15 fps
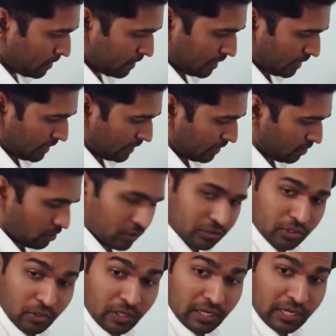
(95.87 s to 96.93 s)
and
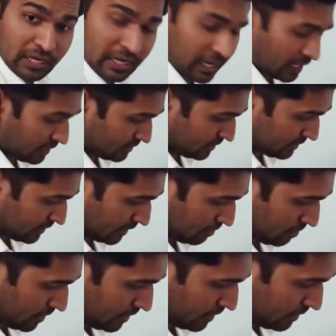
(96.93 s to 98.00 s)
also currency
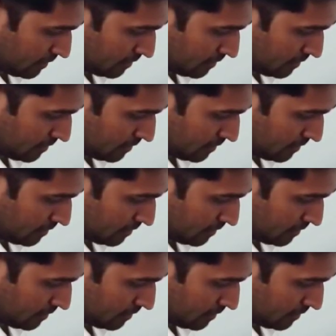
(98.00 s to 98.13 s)
segment.